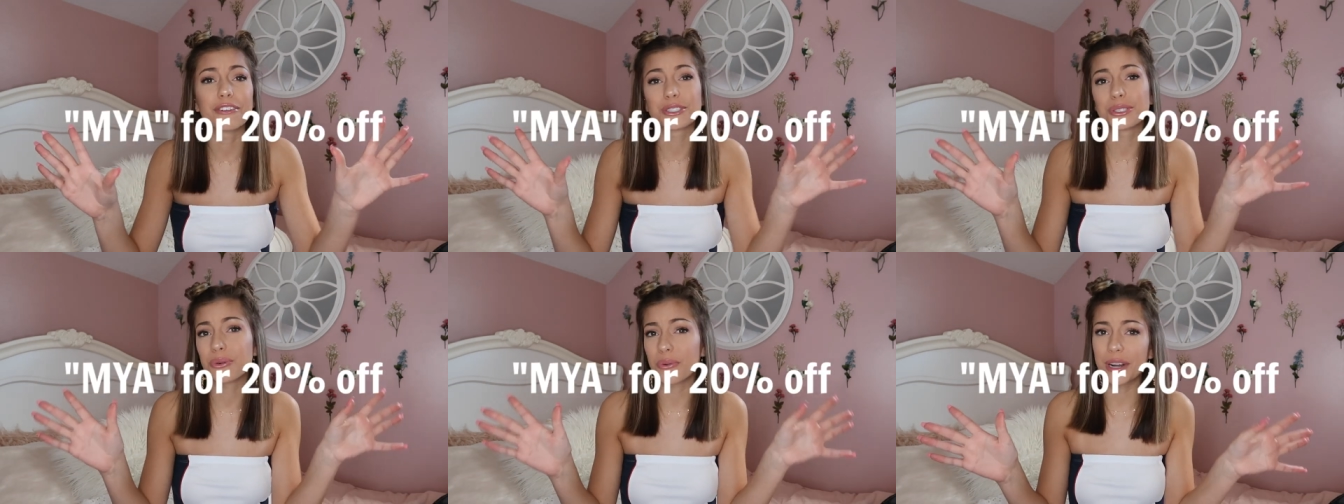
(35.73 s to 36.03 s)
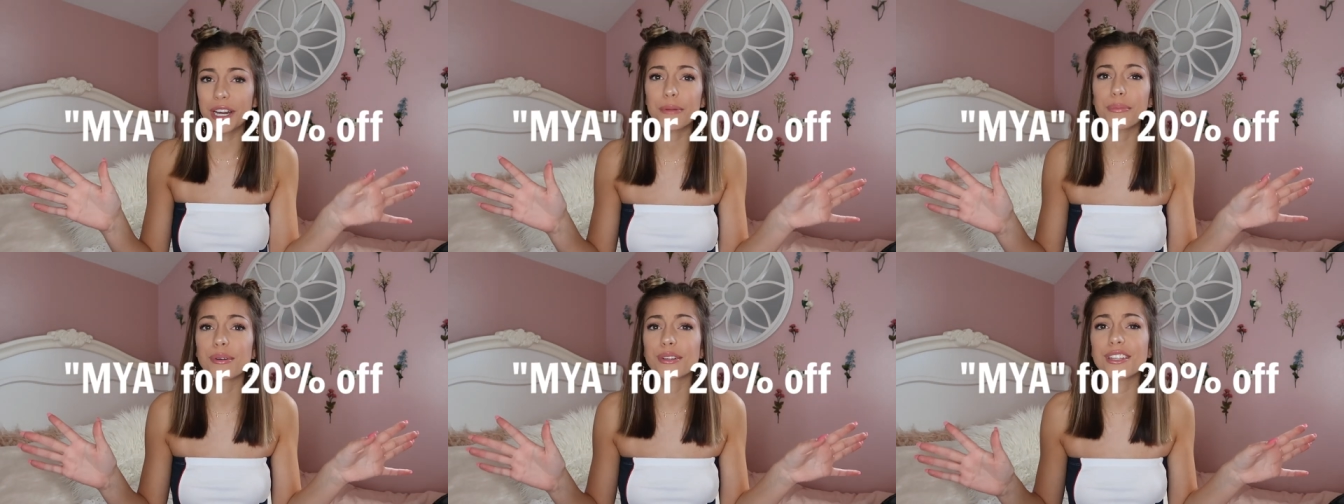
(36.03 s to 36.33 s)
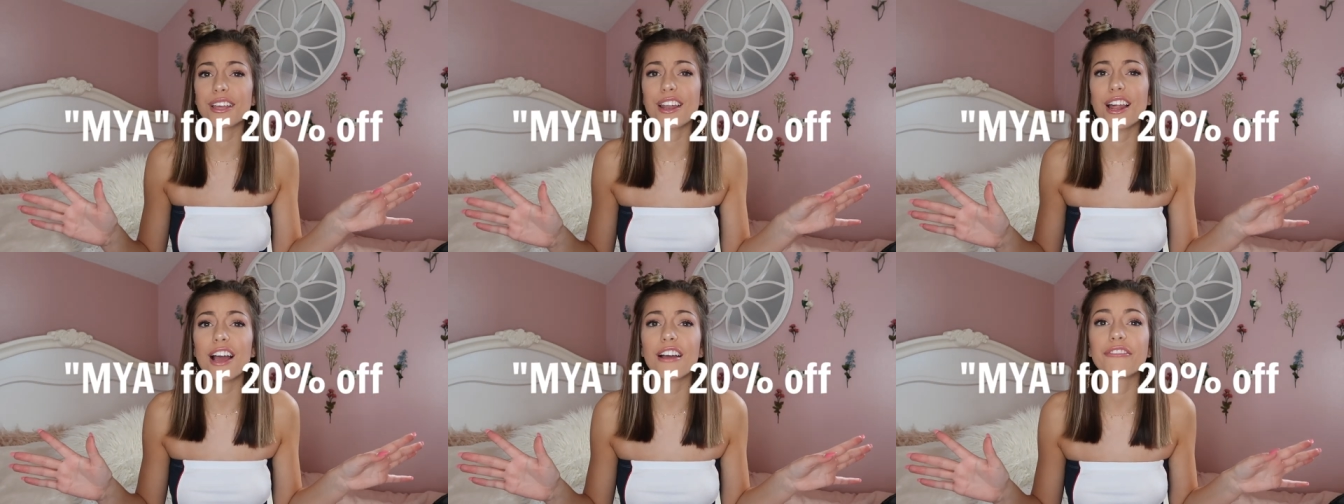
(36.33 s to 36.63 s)
for twenty
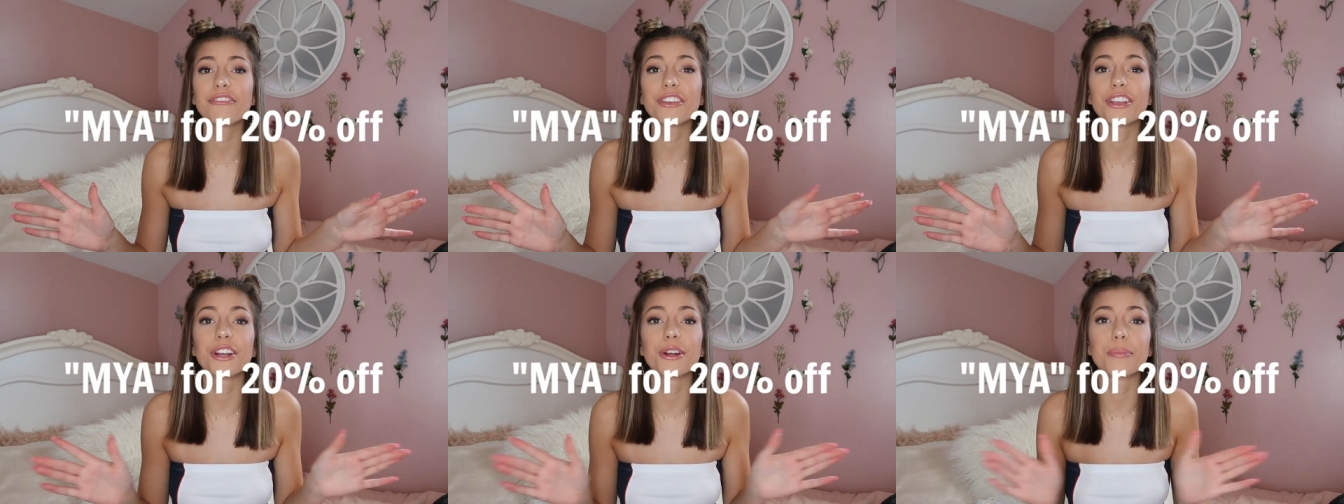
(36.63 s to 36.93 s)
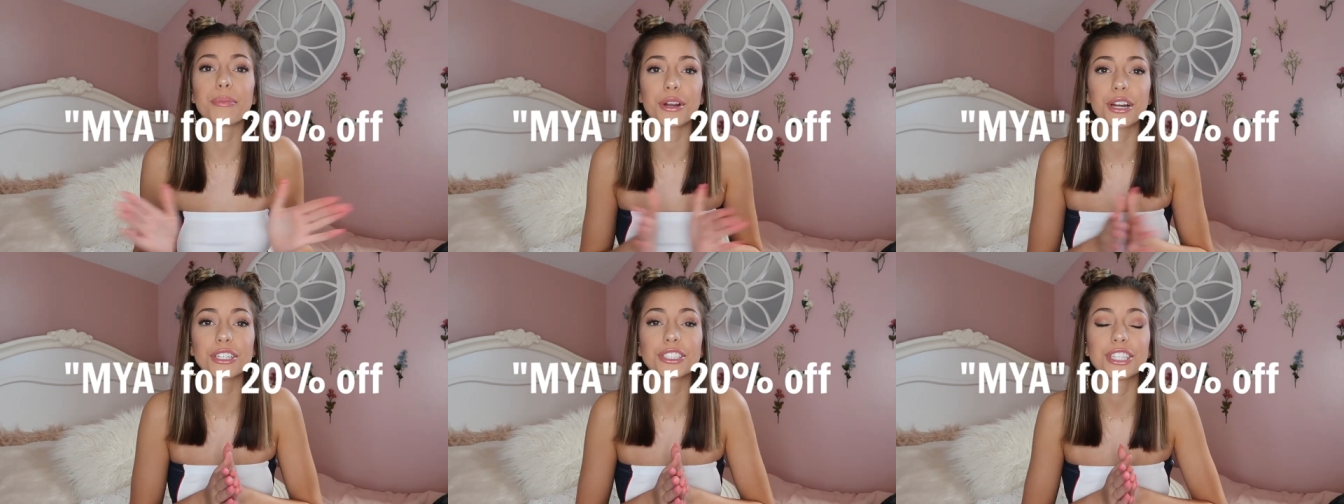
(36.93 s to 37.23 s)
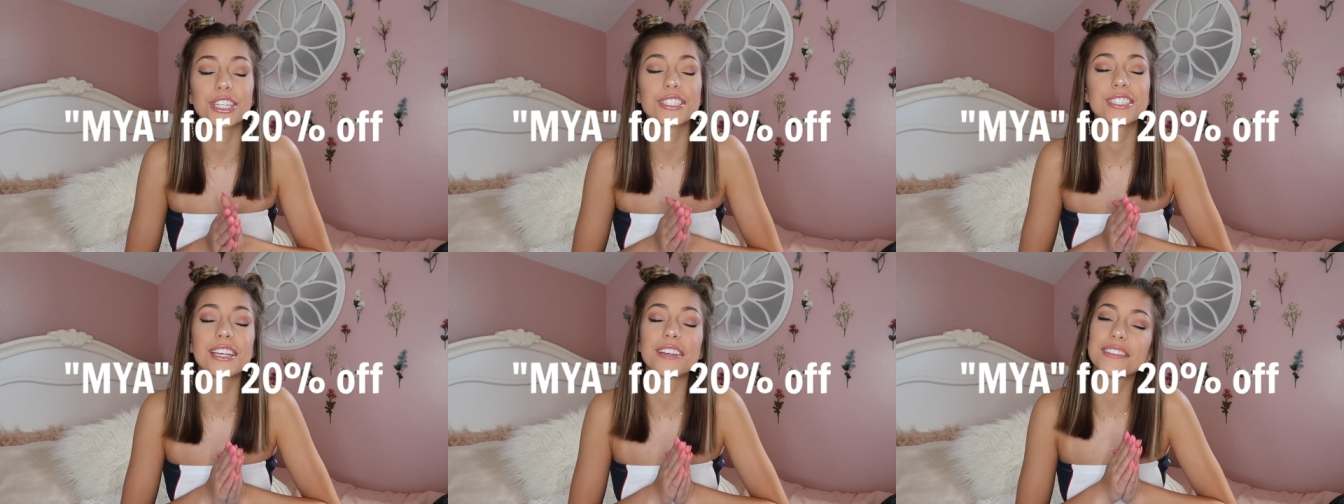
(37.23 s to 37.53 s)
percent off your
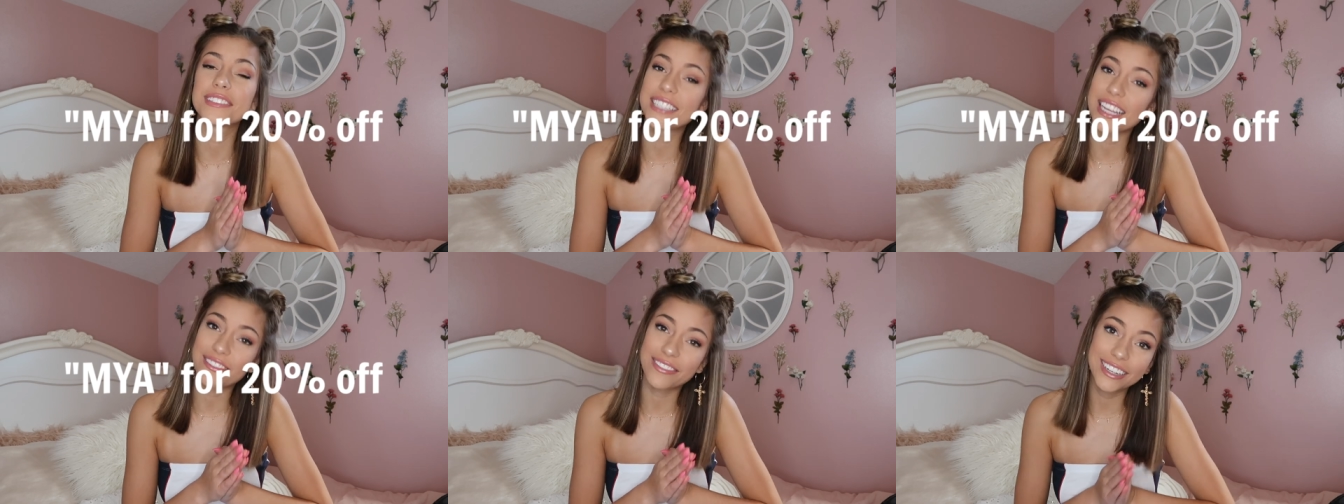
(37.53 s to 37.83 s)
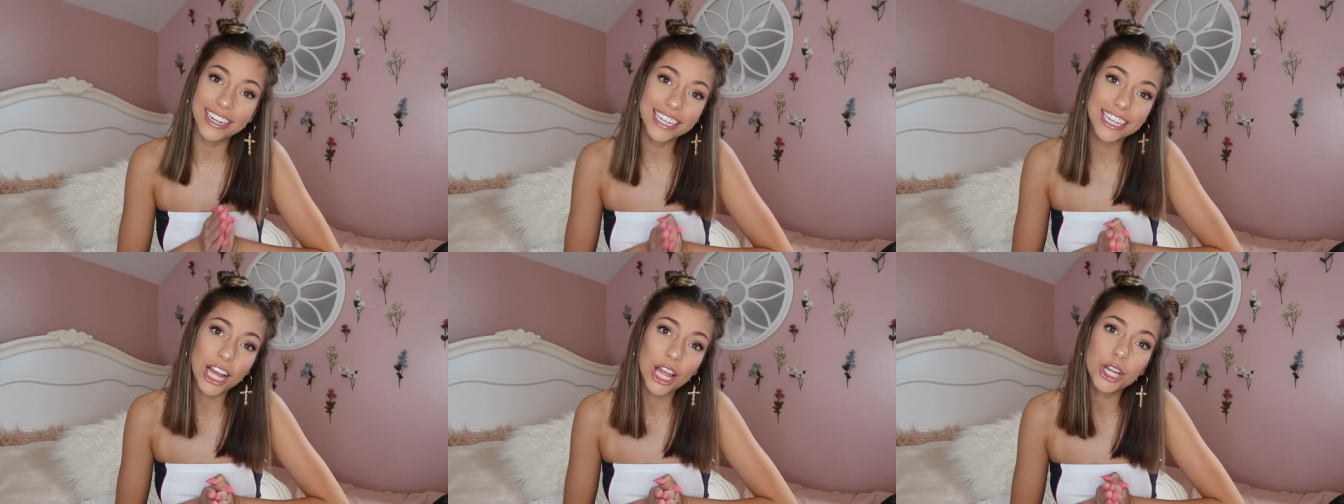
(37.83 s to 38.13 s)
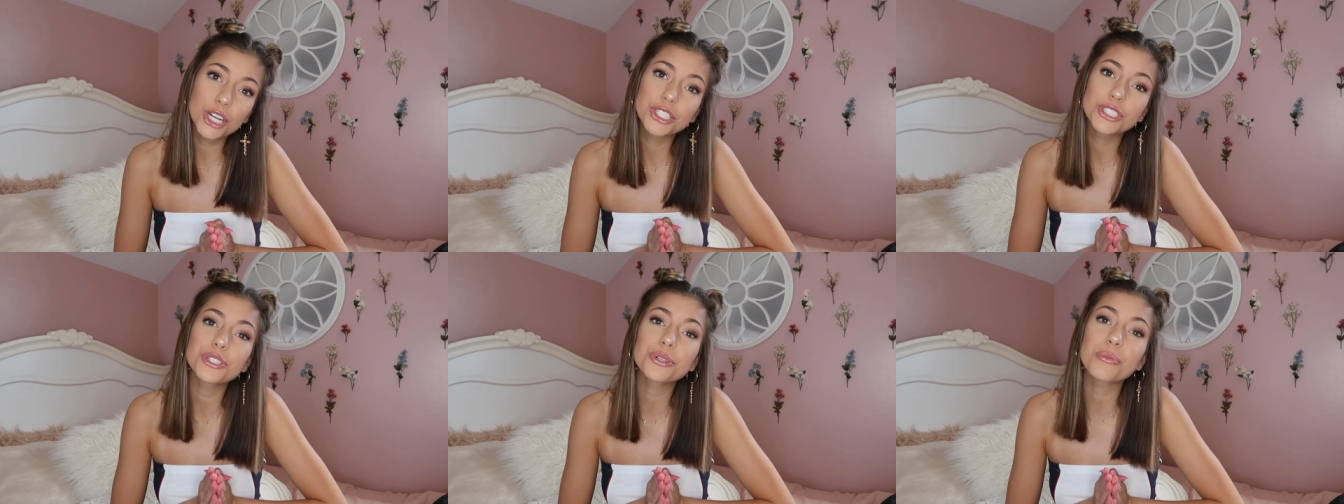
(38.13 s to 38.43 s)
purchase of seventy
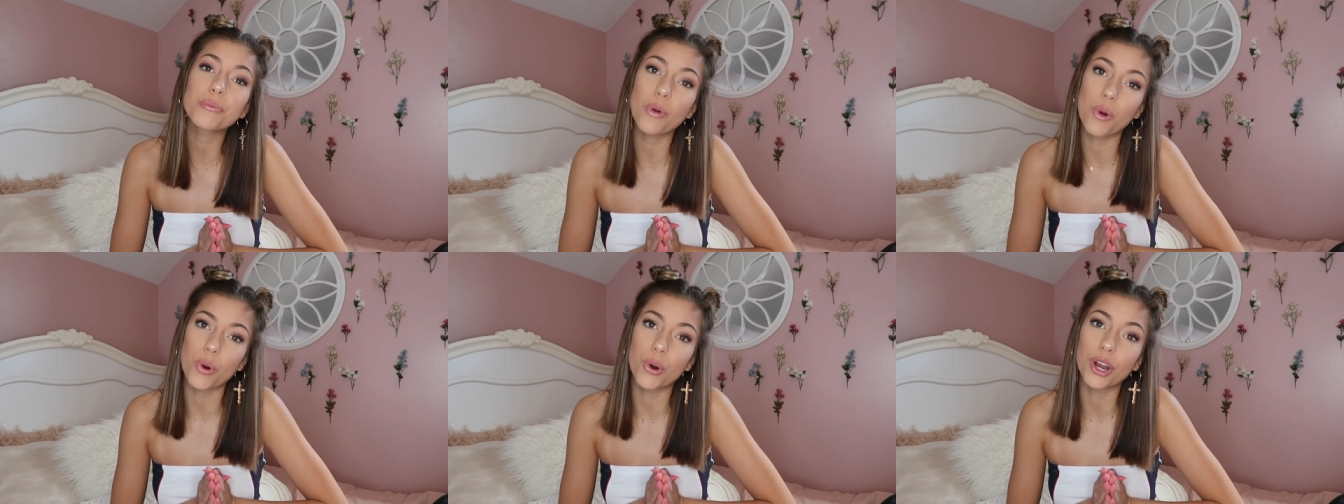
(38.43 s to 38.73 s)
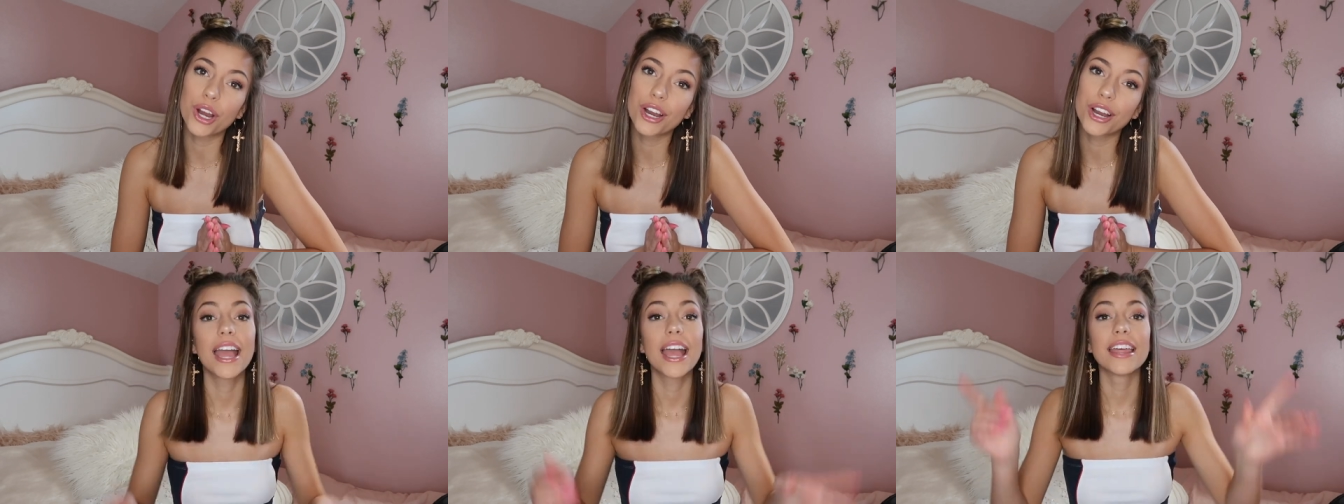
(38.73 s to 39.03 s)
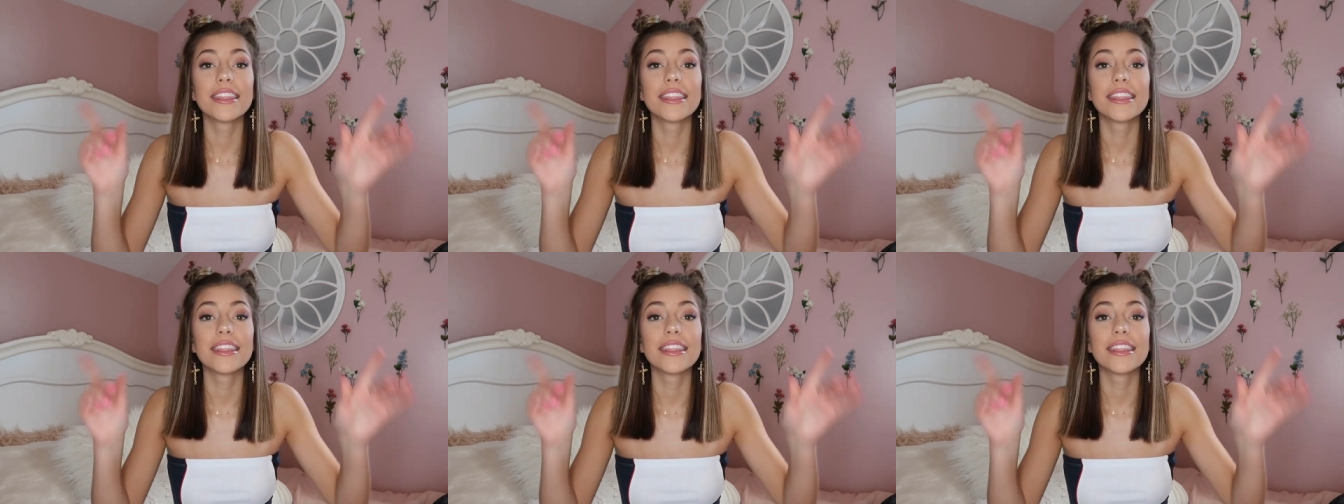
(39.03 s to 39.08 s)
dollars or more.